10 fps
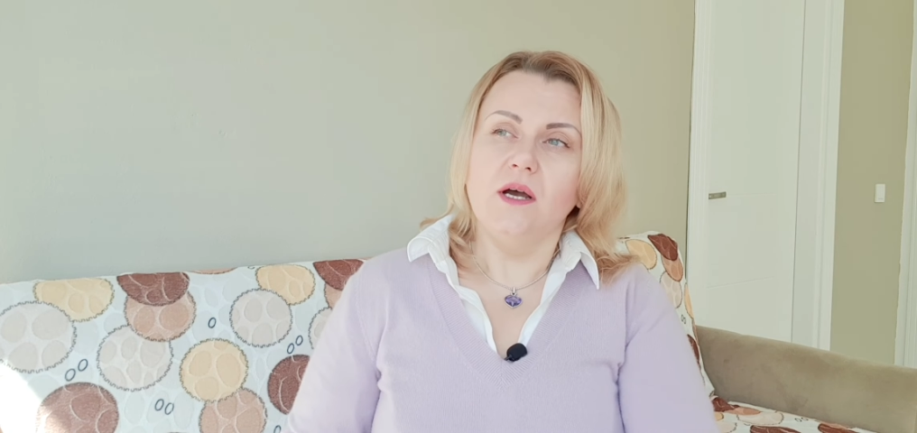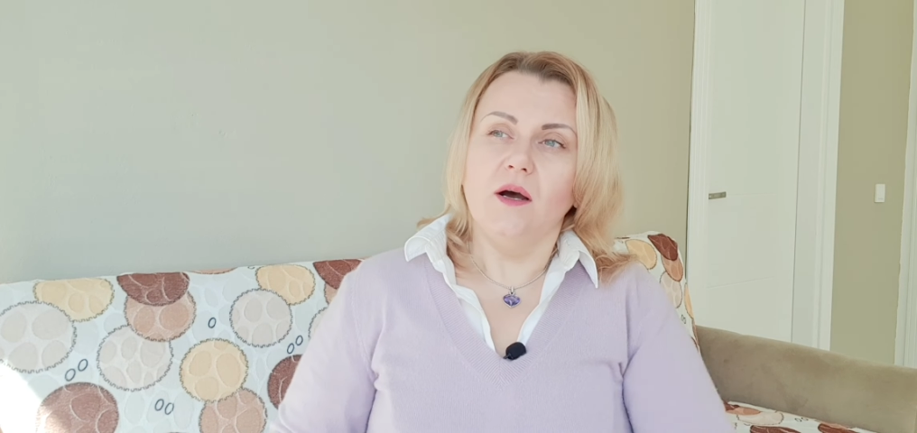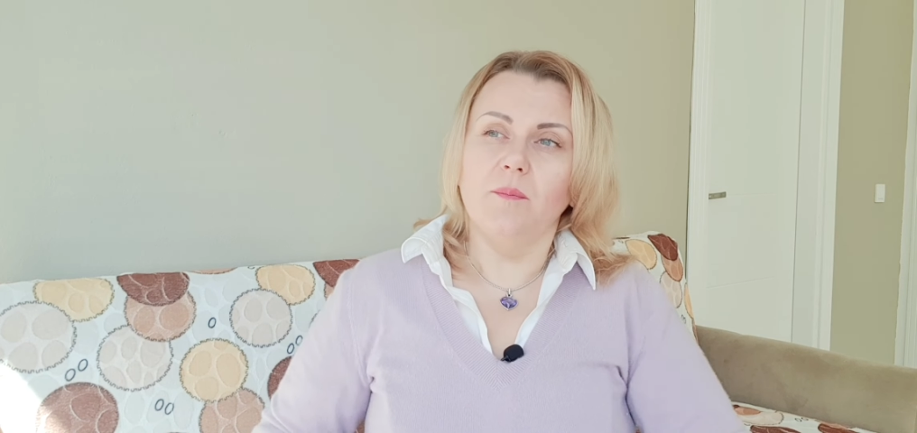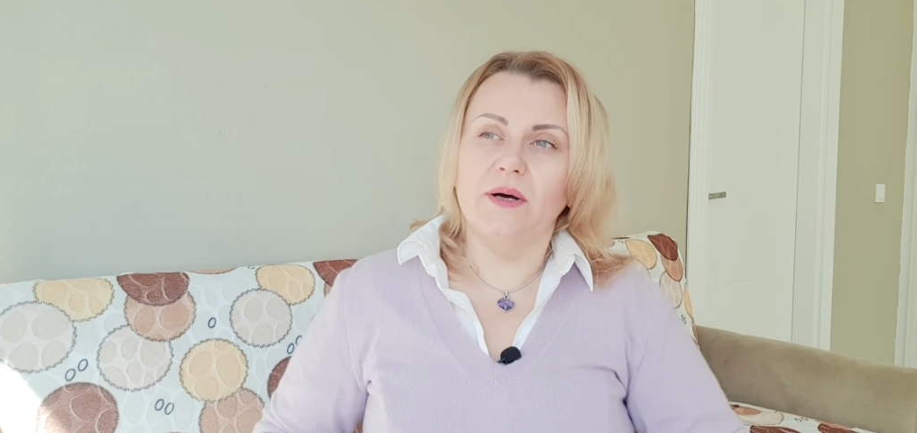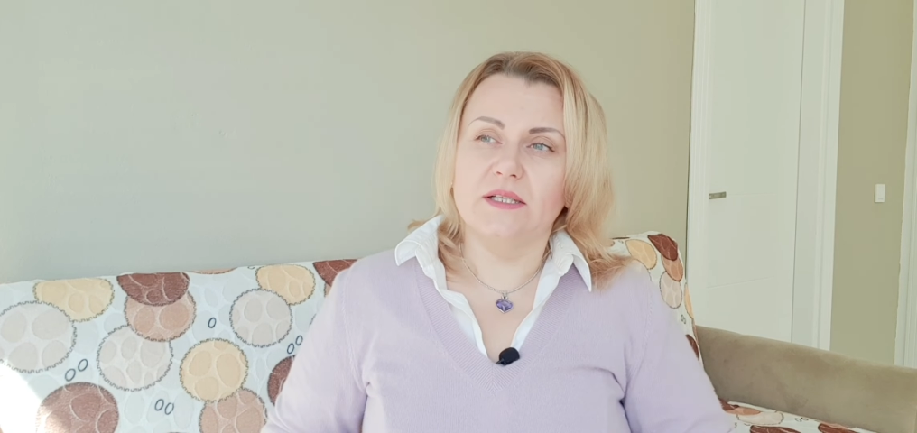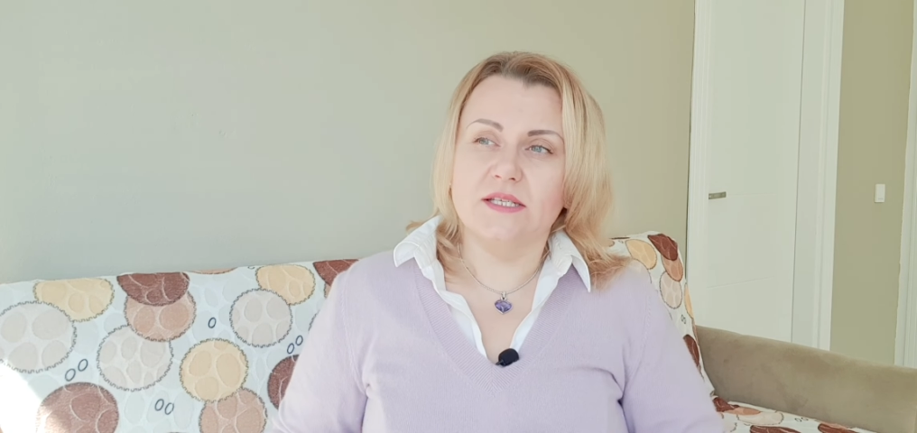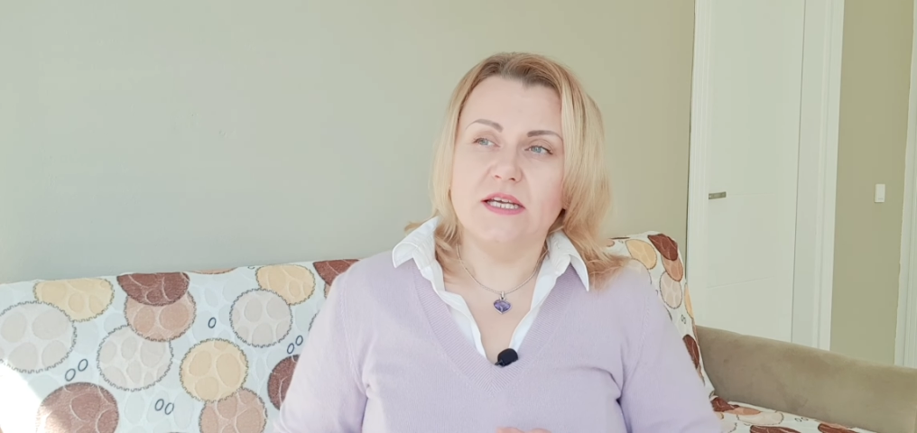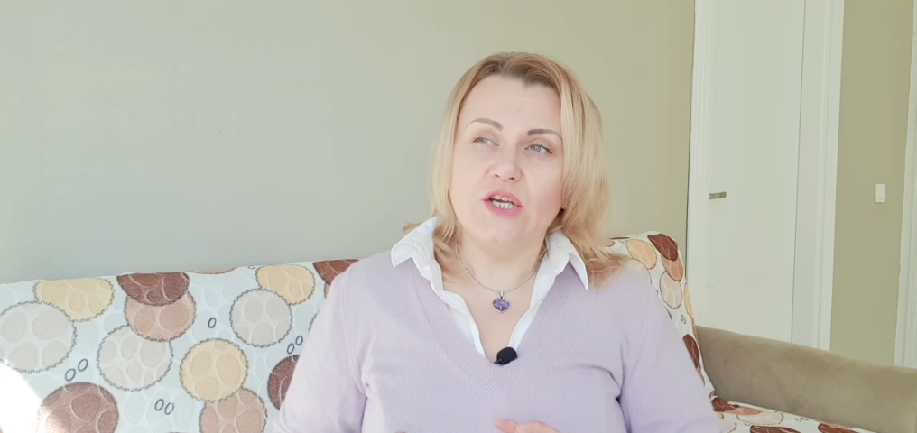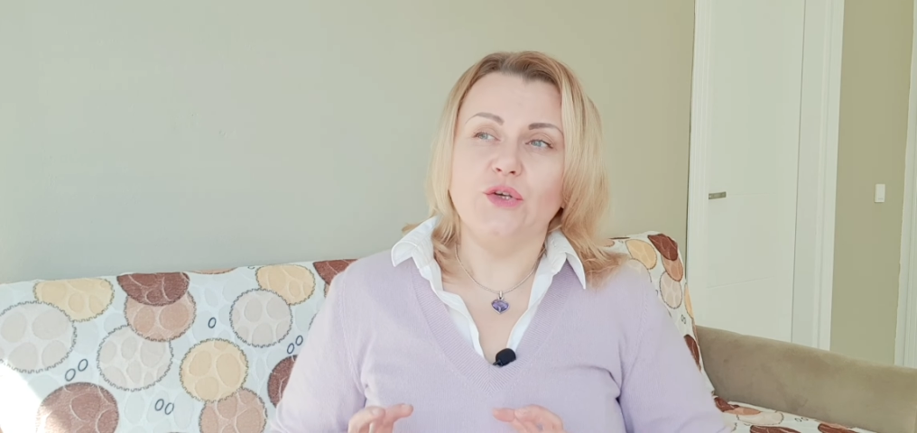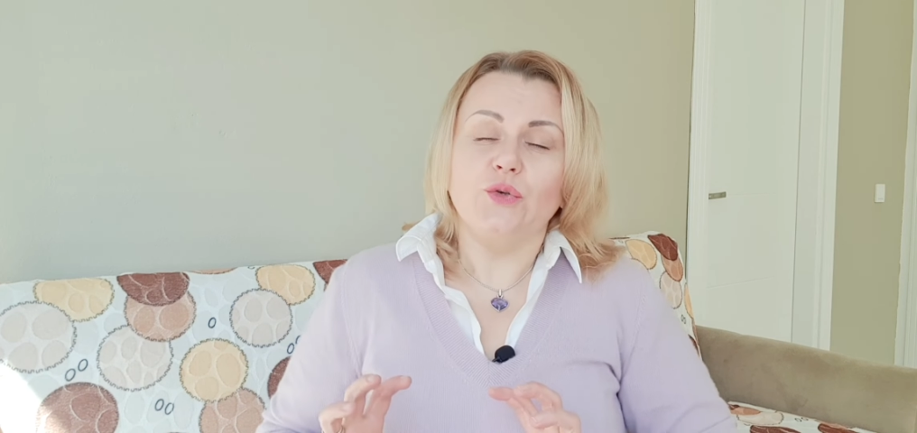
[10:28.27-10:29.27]
But
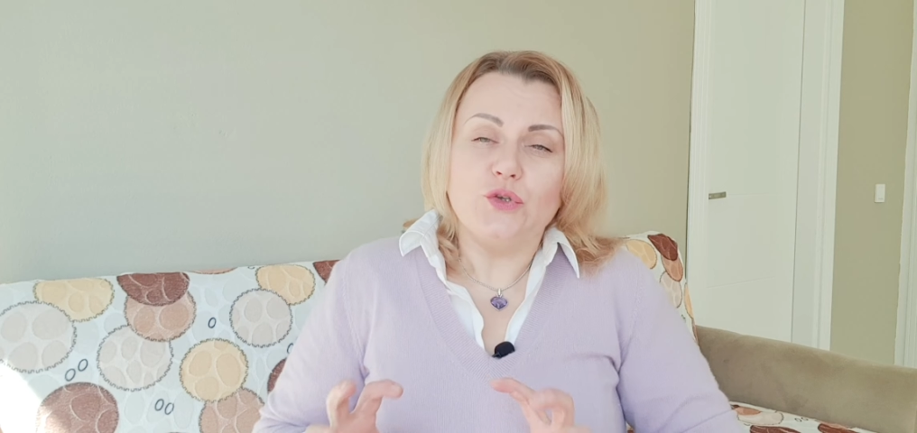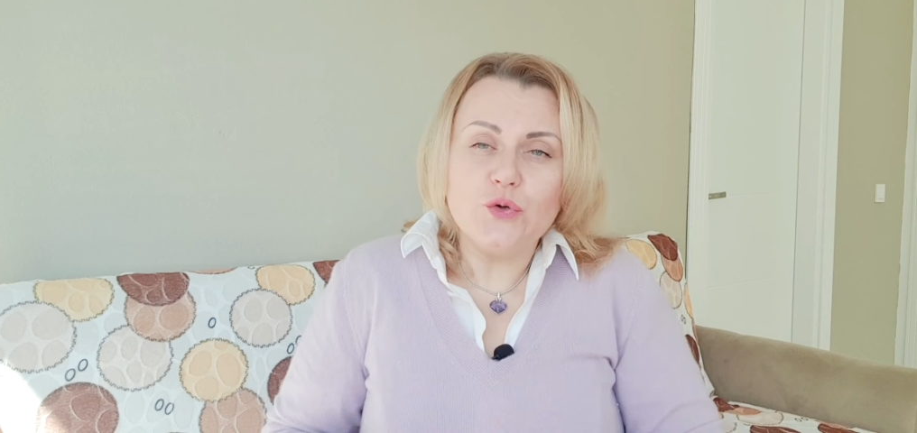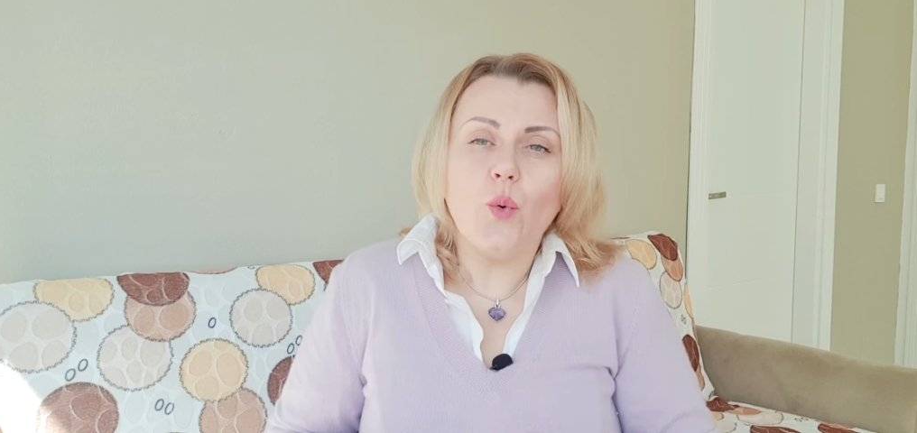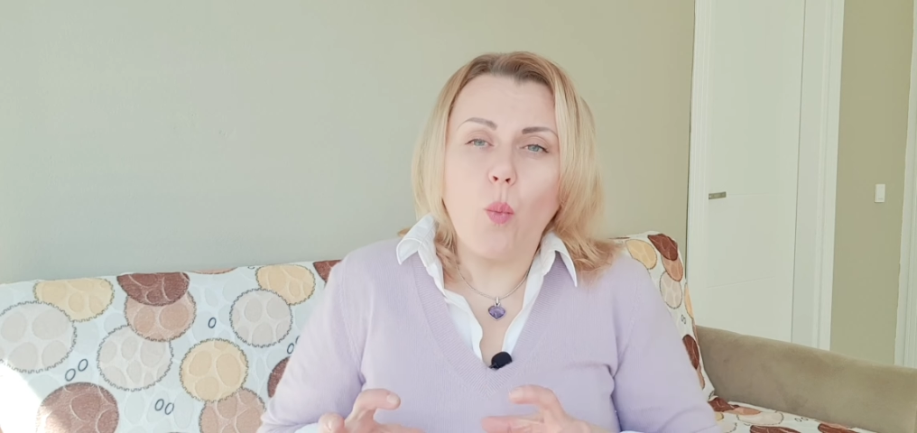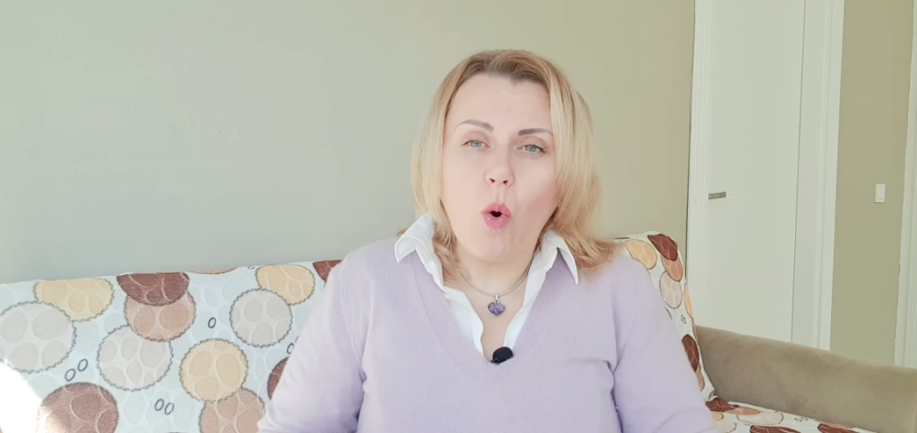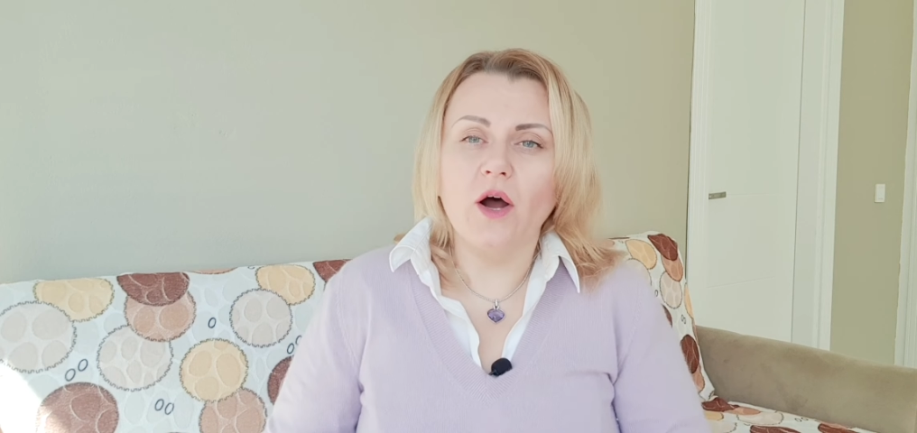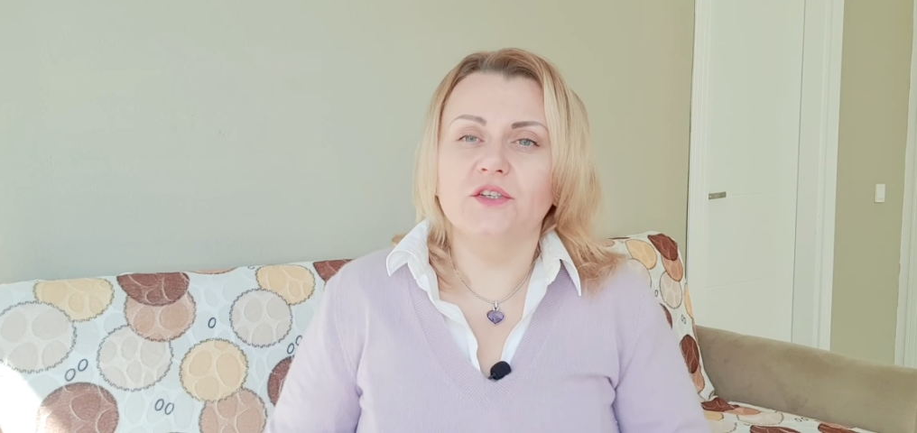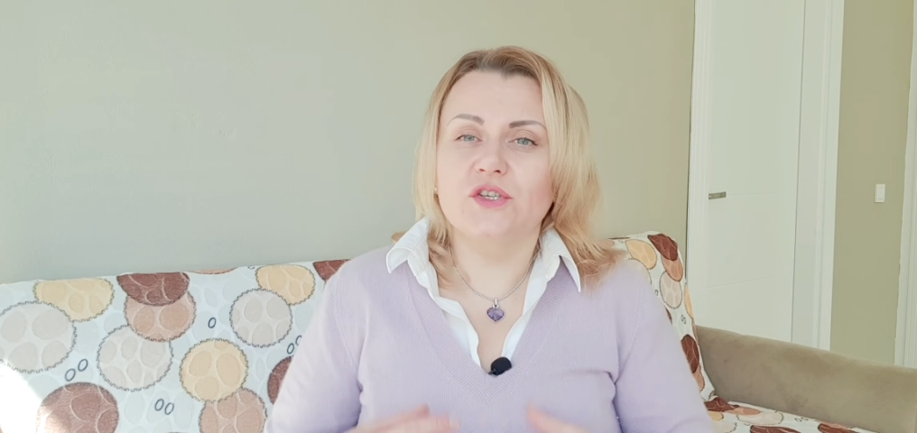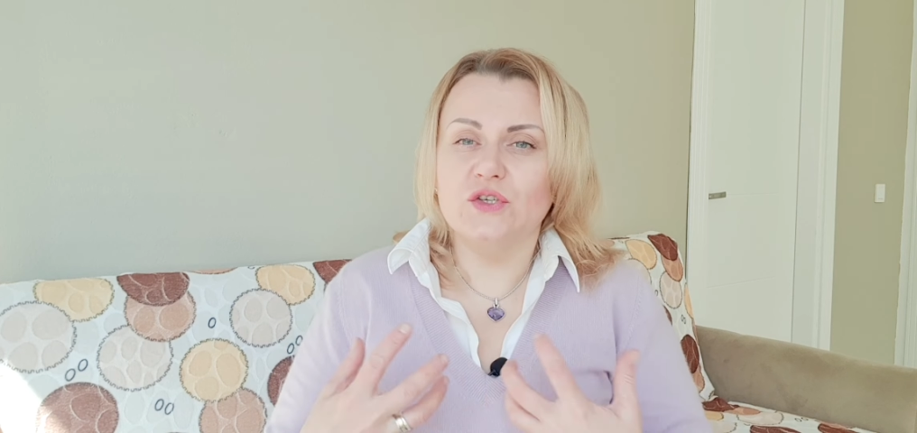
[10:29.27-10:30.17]
you do want